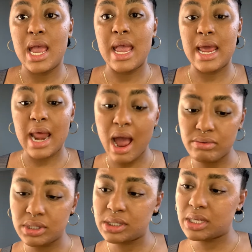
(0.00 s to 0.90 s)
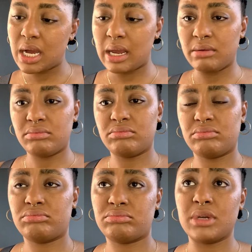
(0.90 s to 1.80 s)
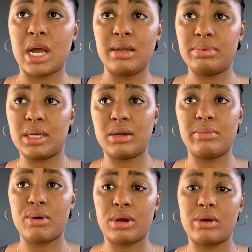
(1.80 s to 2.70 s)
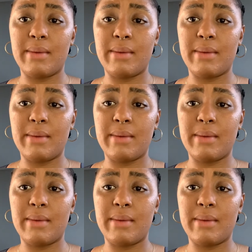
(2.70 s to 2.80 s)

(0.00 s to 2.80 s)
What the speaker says: And I was just like, I ain't play no part, girl.